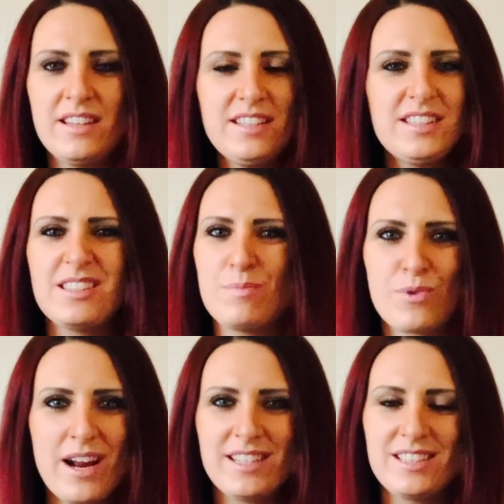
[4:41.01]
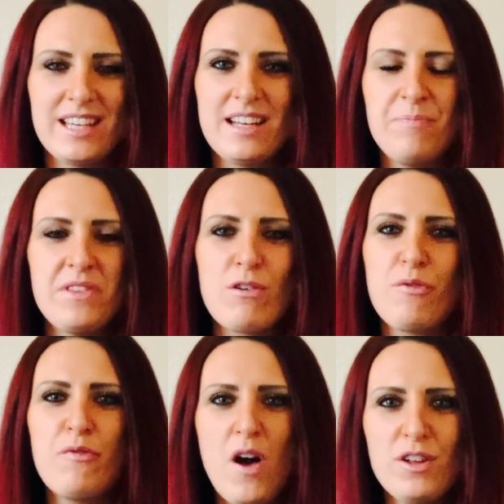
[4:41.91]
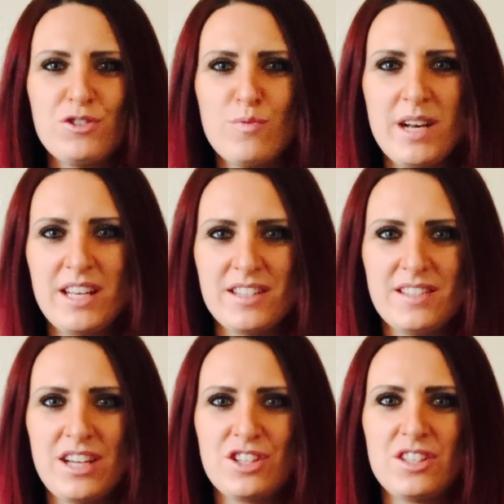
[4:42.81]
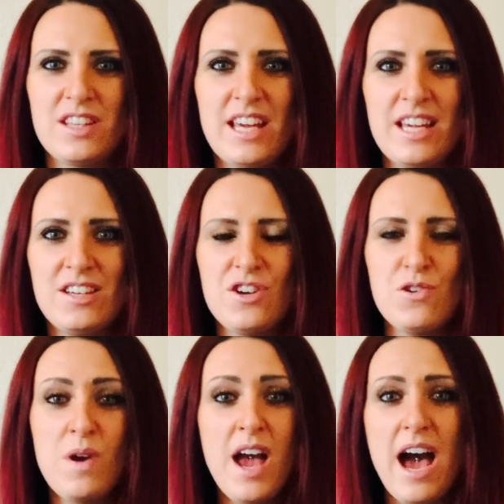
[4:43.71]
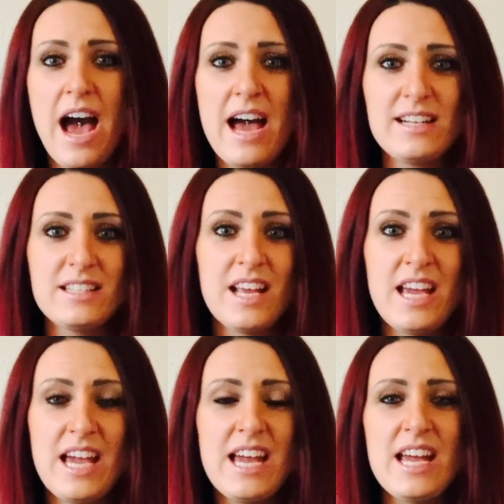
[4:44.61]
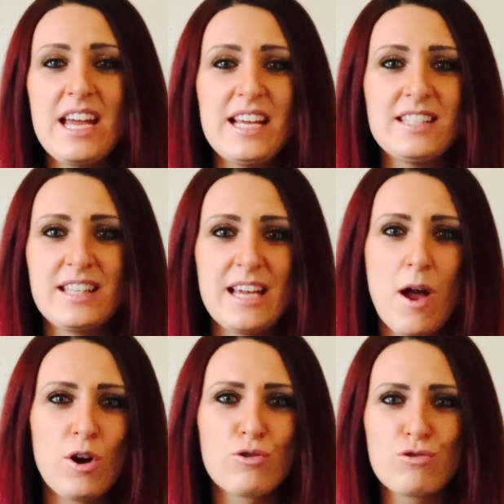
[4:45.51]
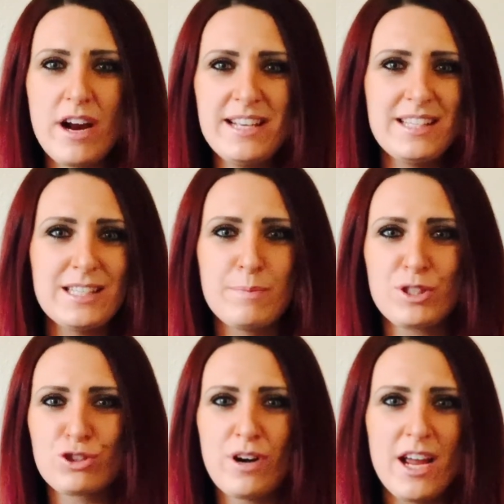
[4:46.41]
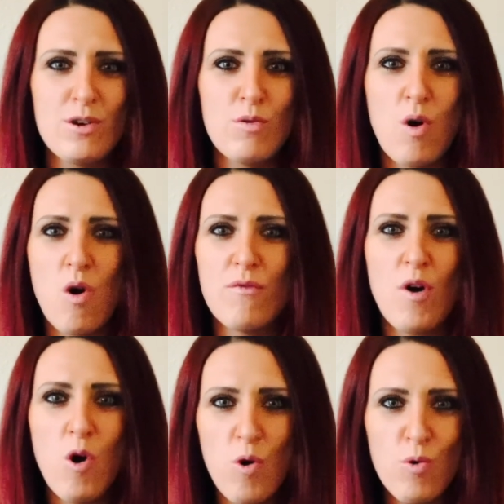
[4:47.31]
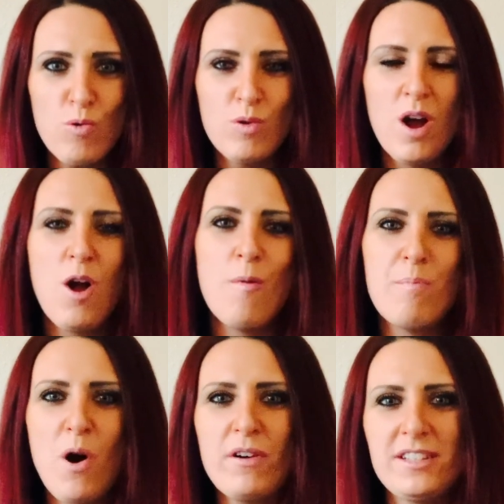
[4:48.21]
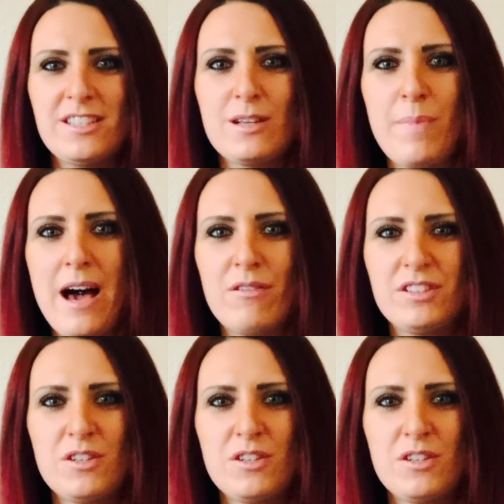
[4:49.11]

This isn't Brexit. There are far too many concessions to the EU, and here is the greatest betrayal of all. Boris is about